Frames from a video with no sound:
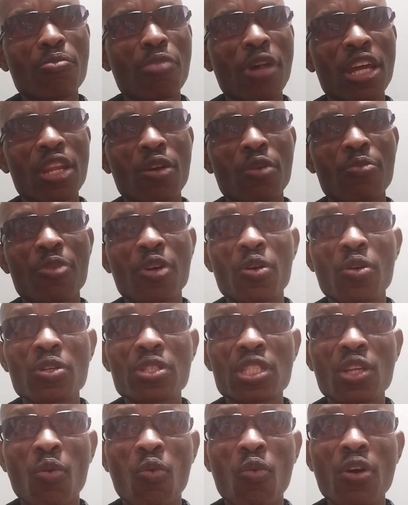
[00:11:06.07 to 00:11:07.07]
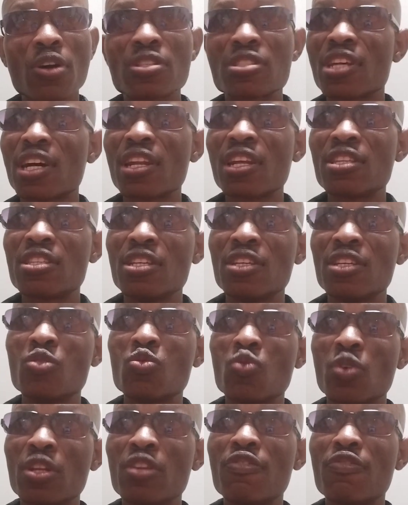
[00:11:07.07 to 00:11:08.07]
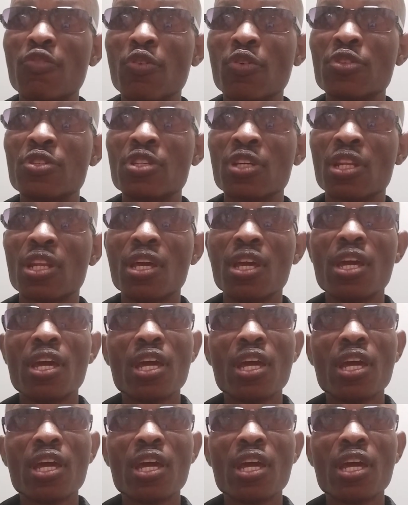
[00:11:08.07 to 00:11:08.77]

by the way, because the war started in 2014